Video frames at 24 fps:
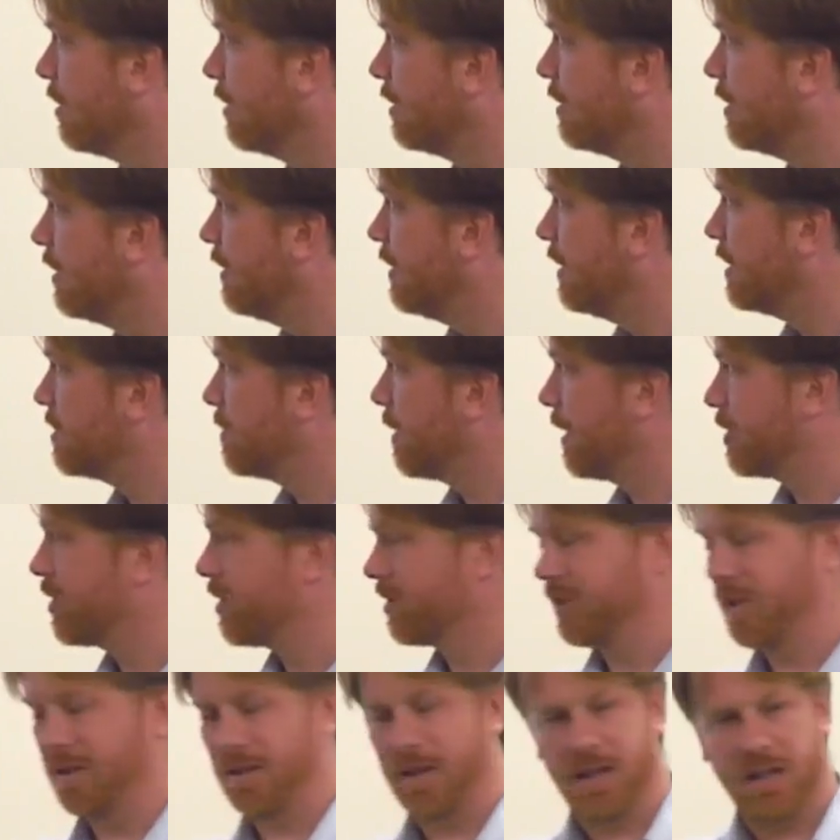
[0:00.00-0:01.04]
know, go to this picture
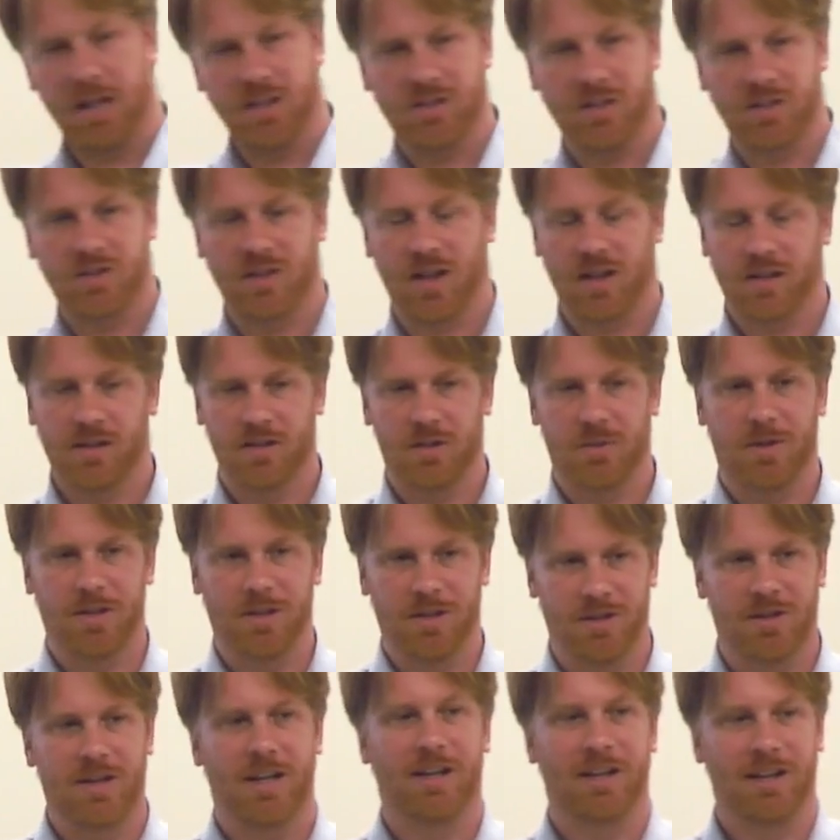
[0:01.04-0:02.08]
okay. I think it gets exactly oh, you know, what
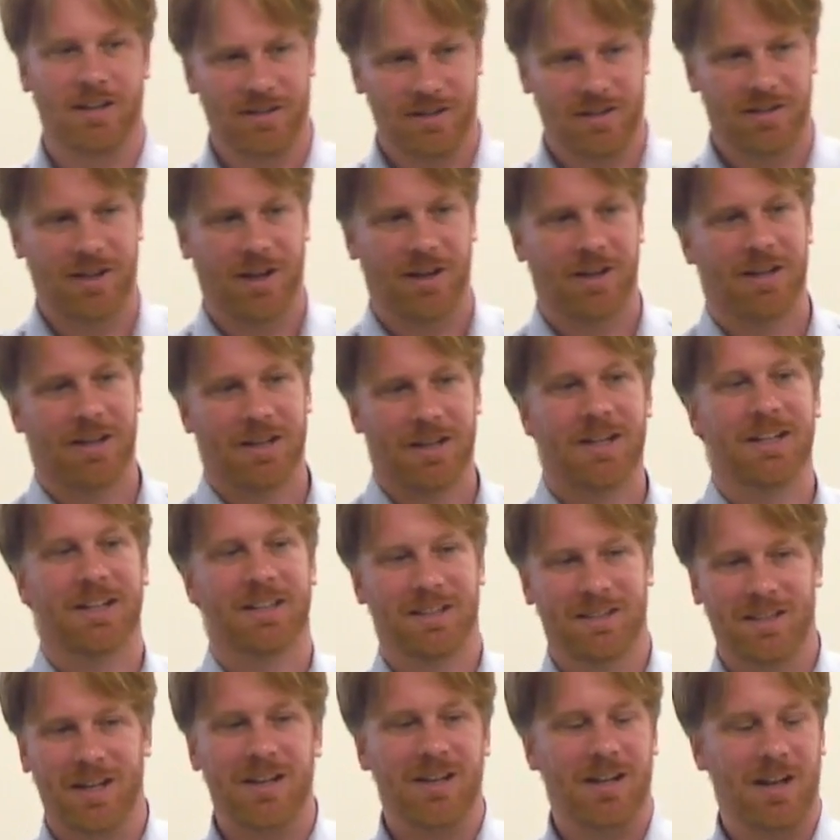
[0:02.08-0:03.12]
you're getting. Go, go ahead.
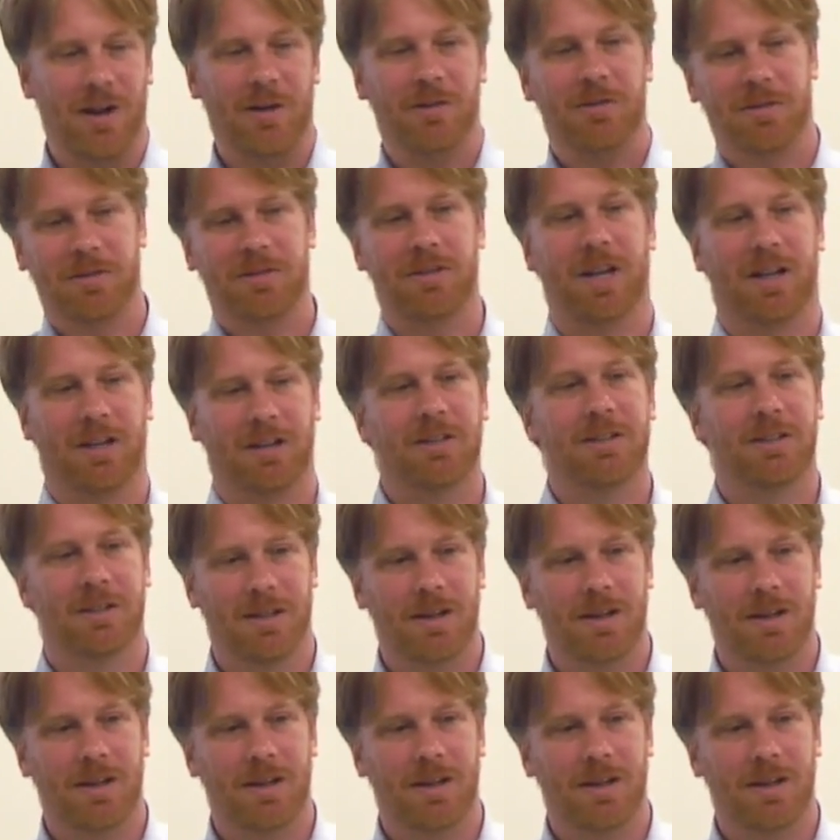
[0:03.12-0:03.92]
You, no, no, I think you're going to